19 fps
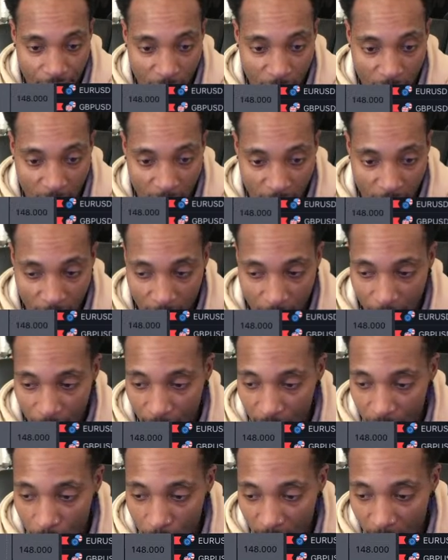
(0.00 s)
And then if we
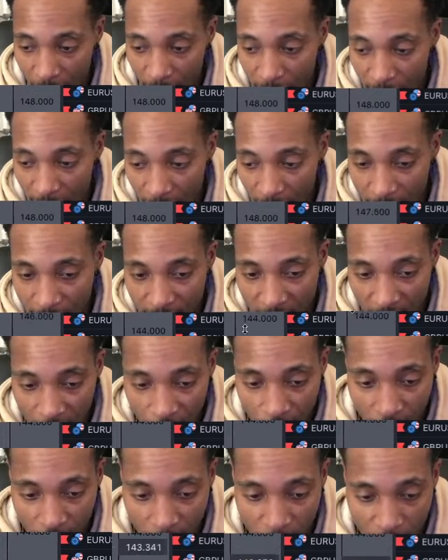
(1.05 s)
do look at the daily time
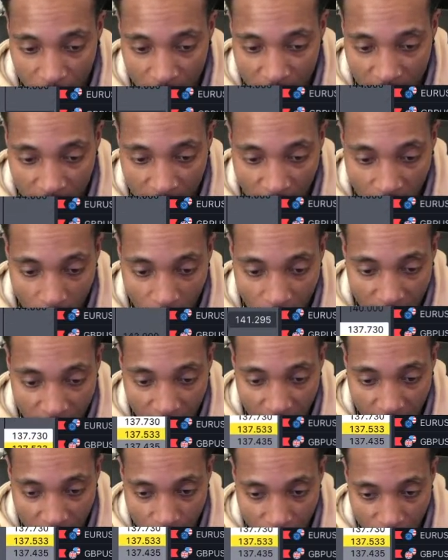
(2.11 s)
frame, you can see that on the
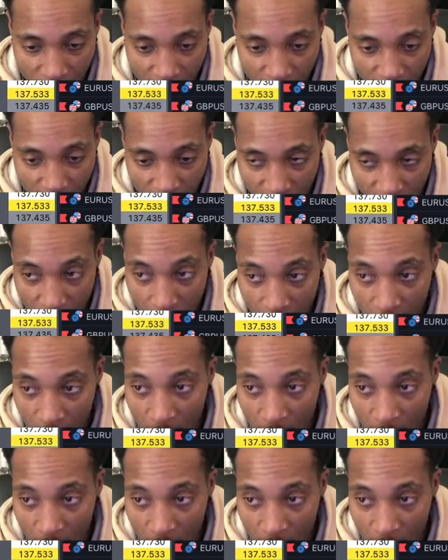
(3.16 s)
daily we did get